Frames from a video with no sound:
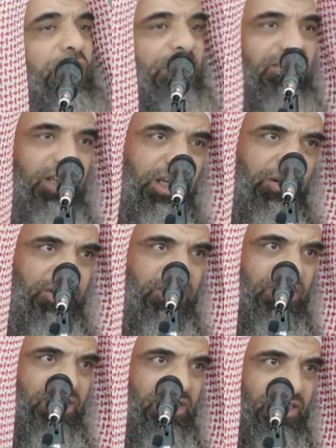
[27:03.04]
in
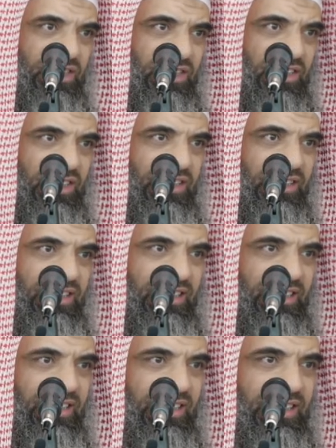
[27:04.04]
tears.
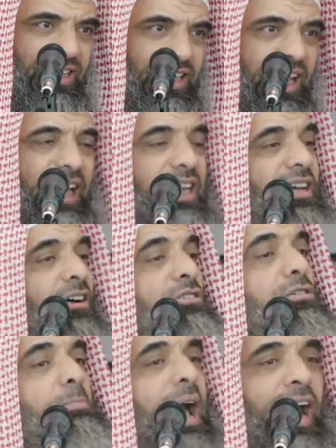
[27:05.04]
A
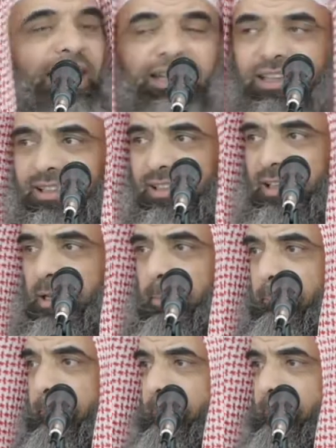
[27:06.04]
young man